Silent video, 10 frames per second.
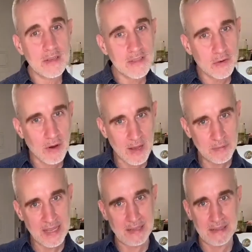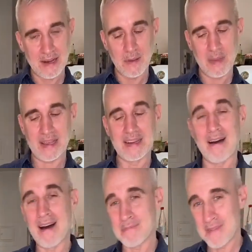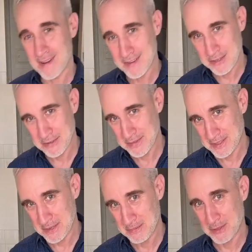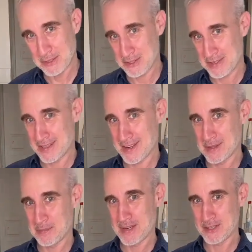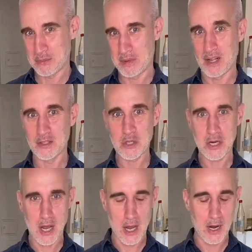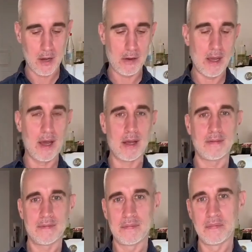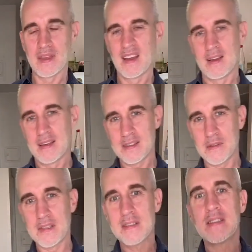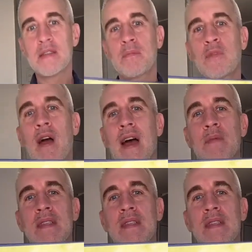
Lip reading: is the crab salad that I'm making. Now, I'm not sure it's going to look just like the picture, but I'll try, okay? So this is the crab